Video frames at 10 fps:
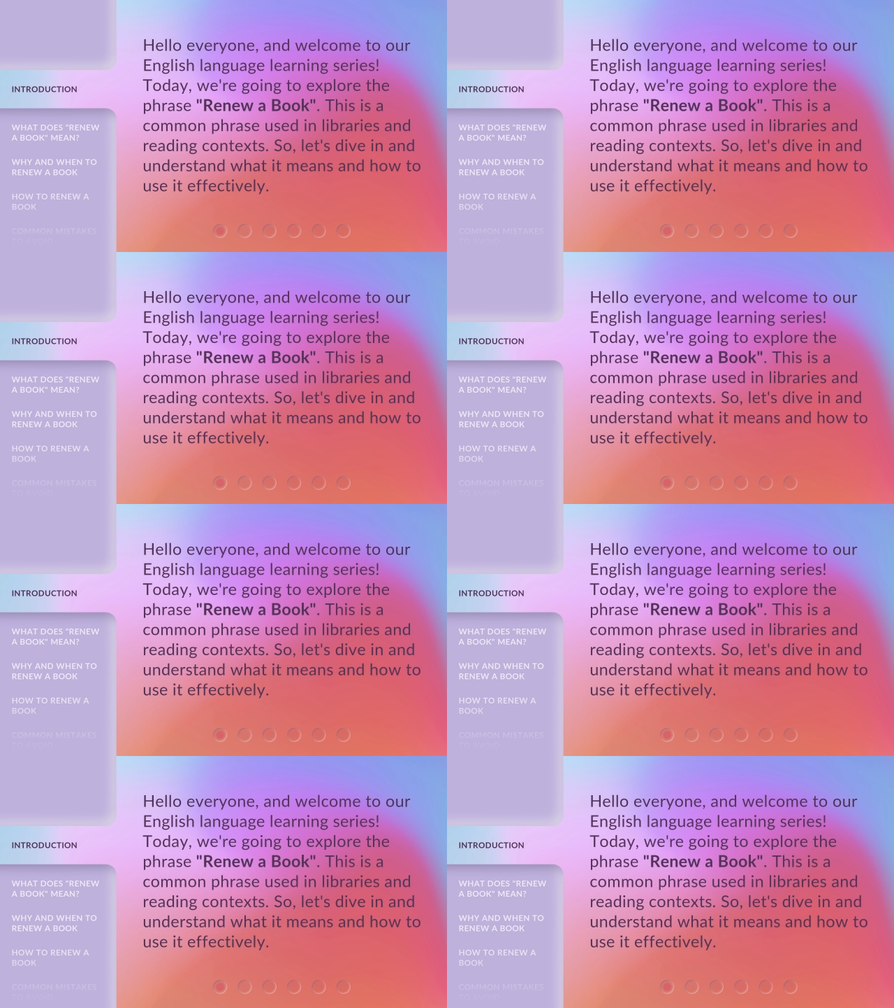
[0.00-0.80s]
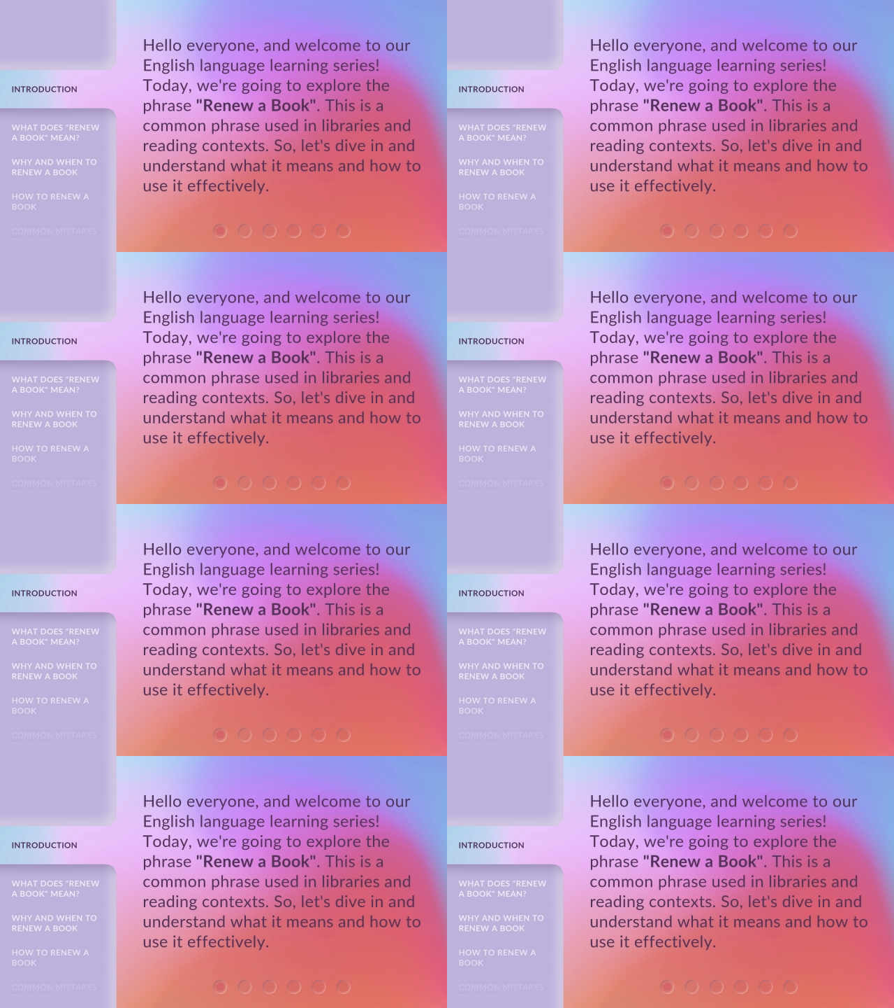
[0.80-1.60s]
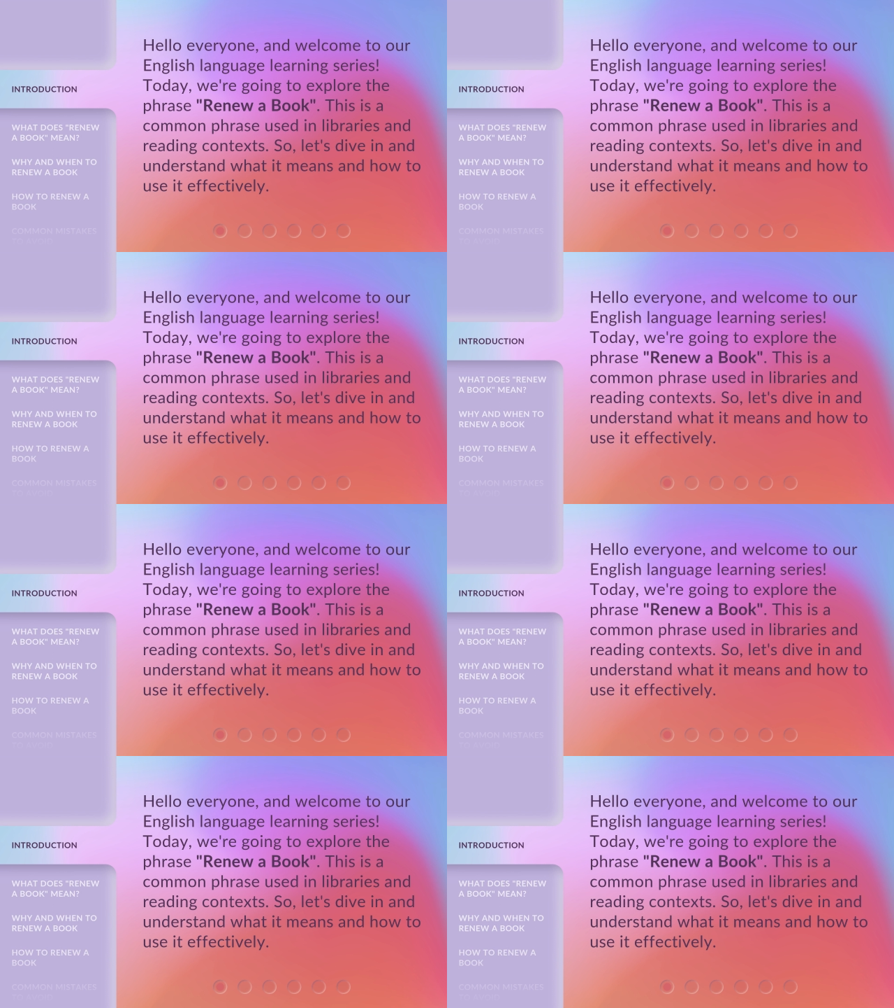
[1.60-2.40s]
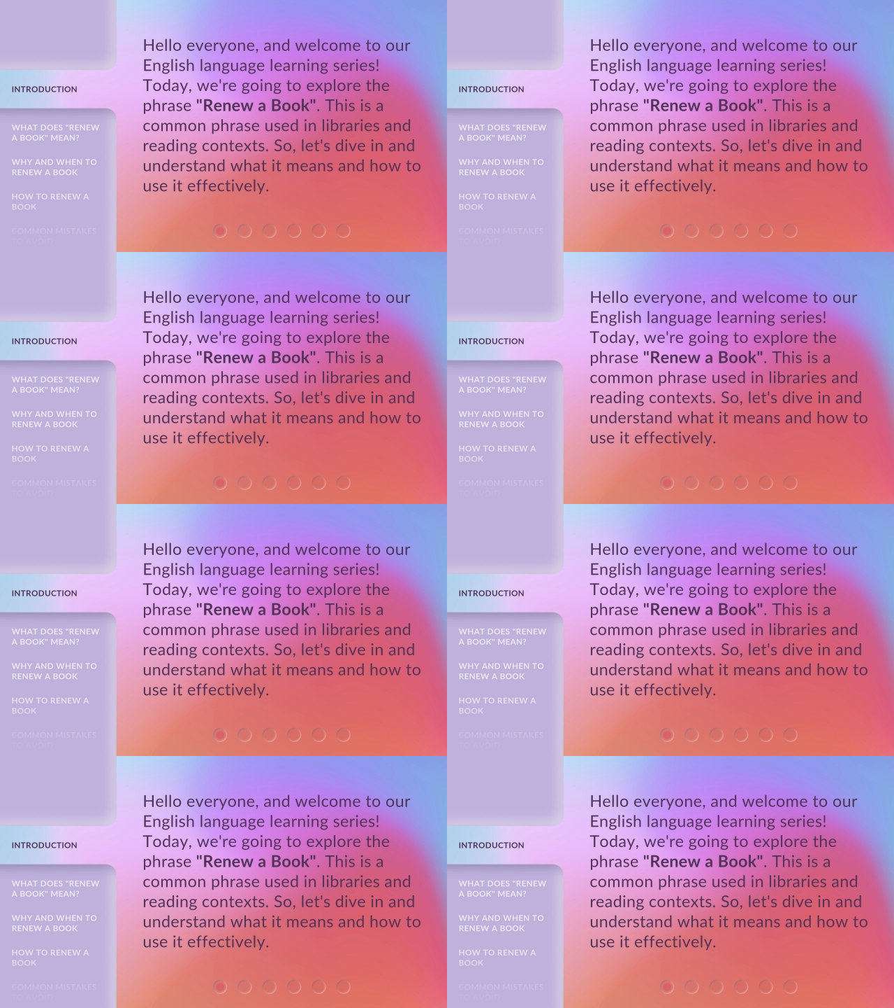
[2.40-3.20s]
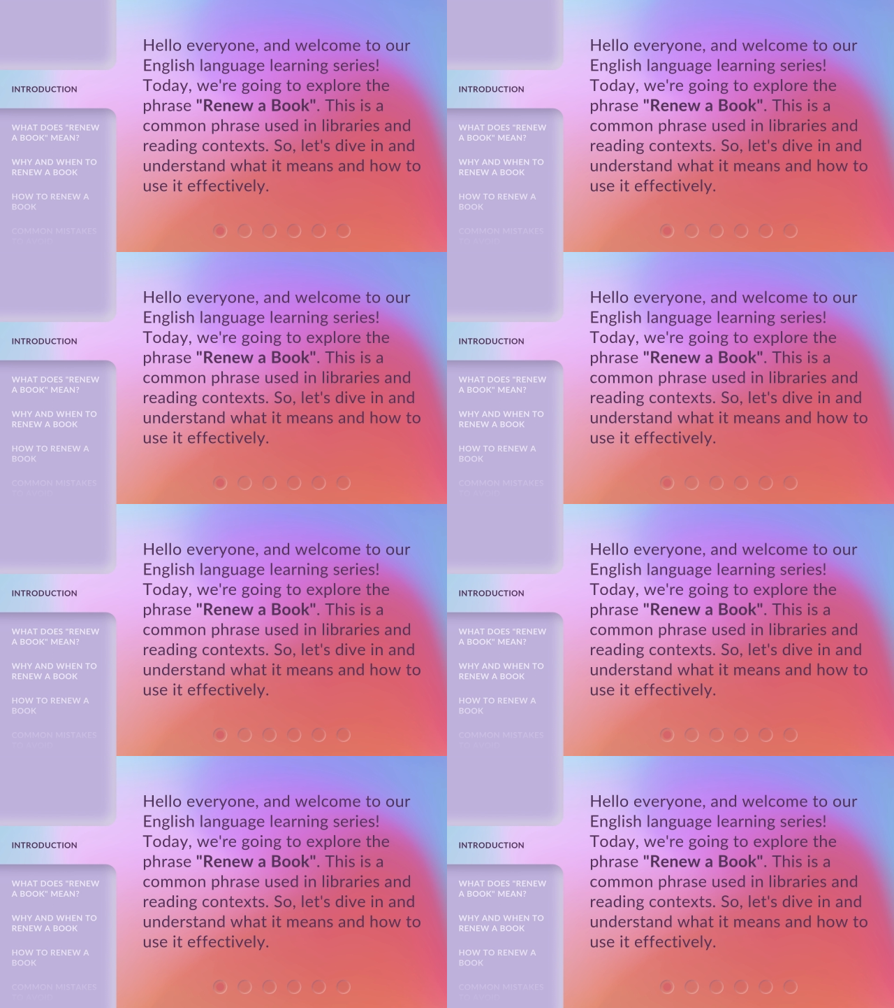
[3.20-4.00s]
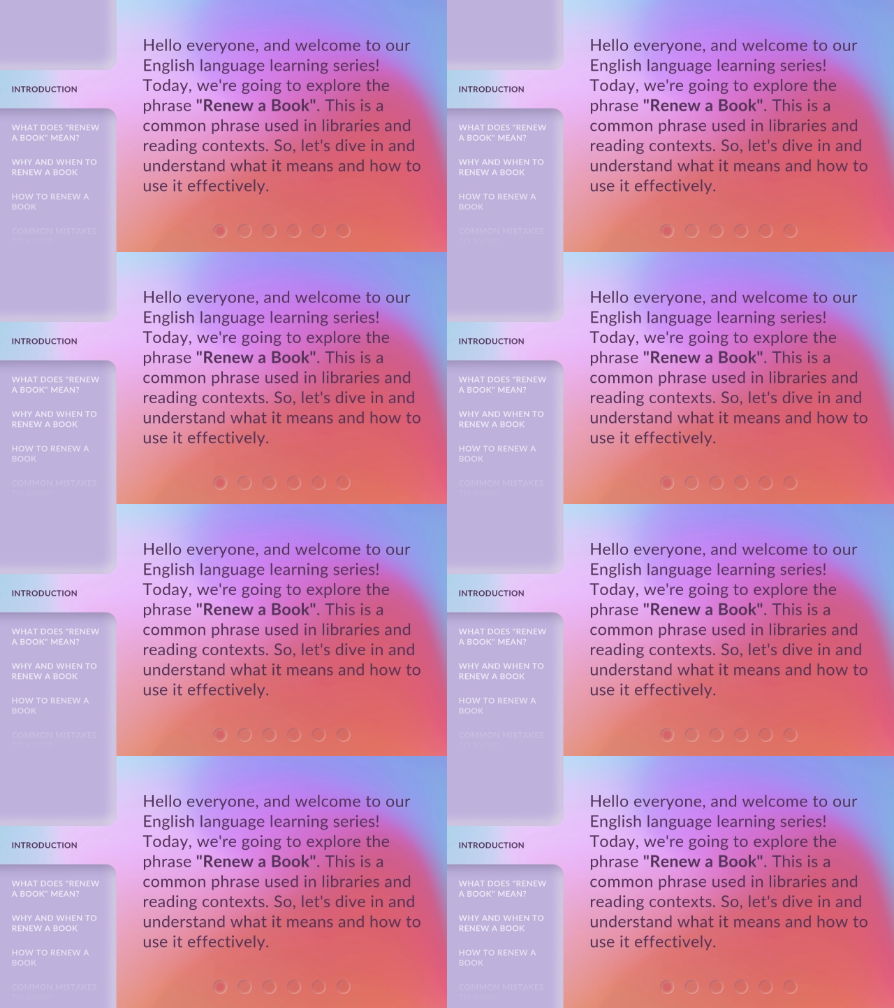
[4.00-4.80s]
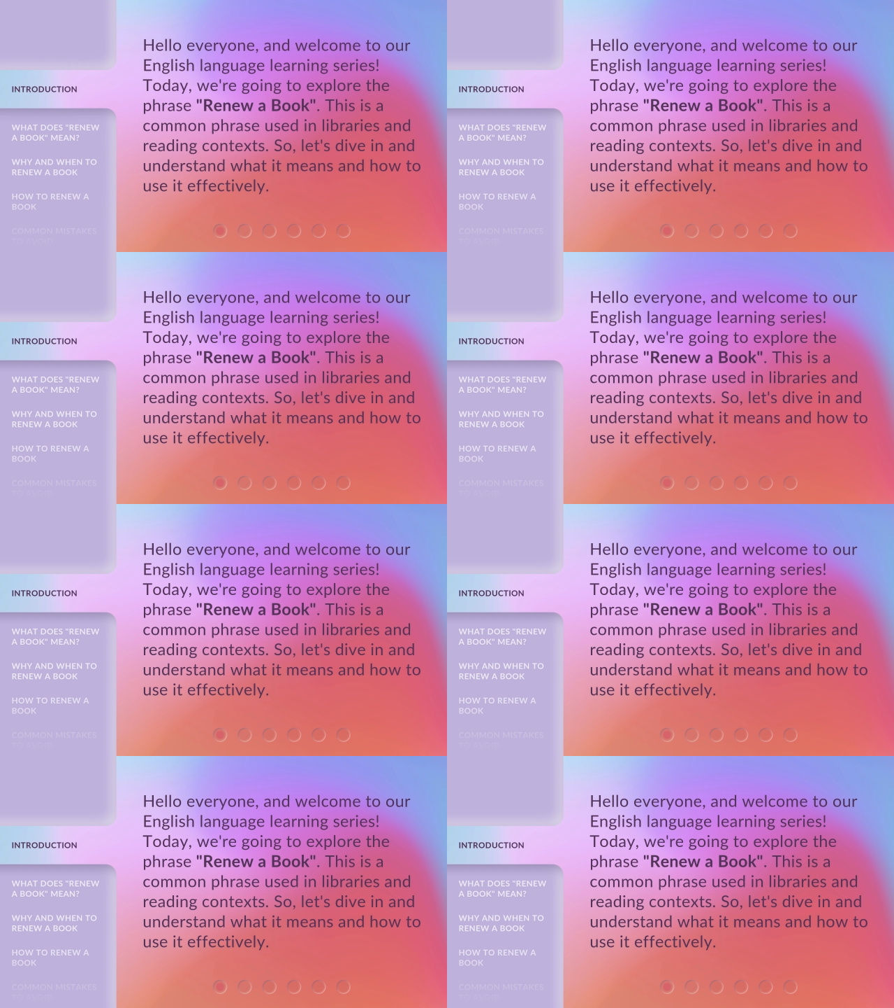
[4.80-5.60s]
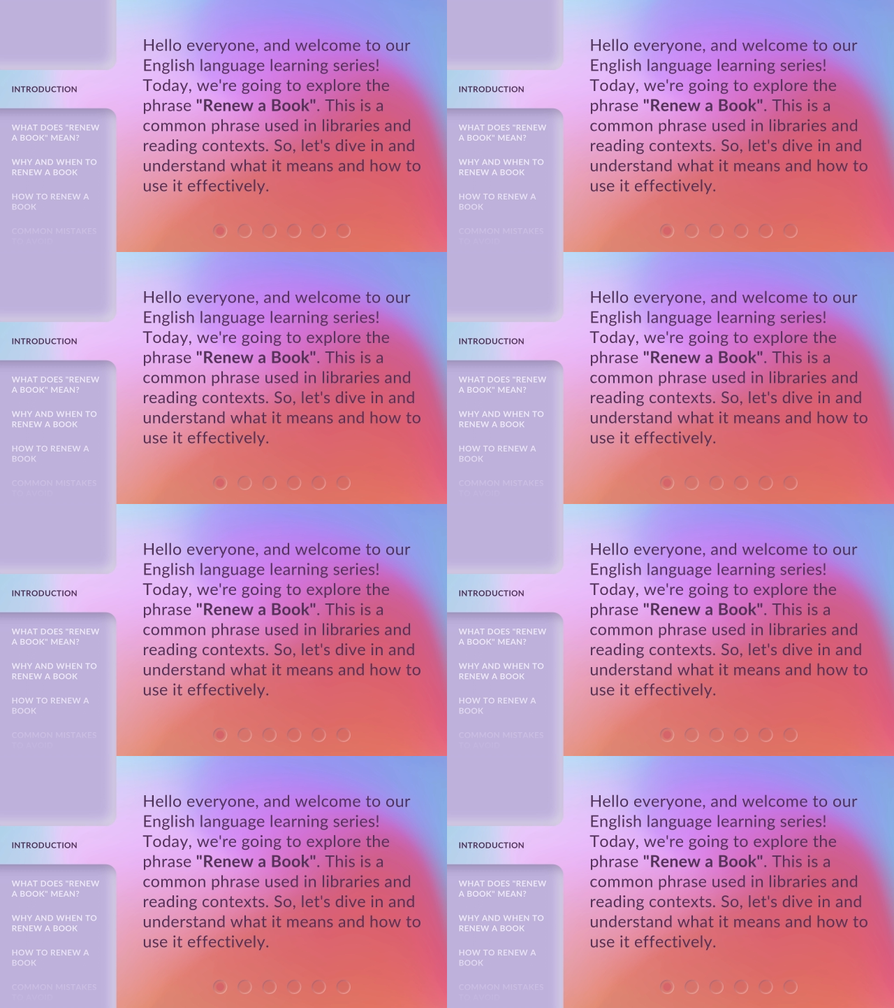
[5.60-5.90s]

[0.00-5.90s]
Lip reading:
No face is visible, so there are no lips to read.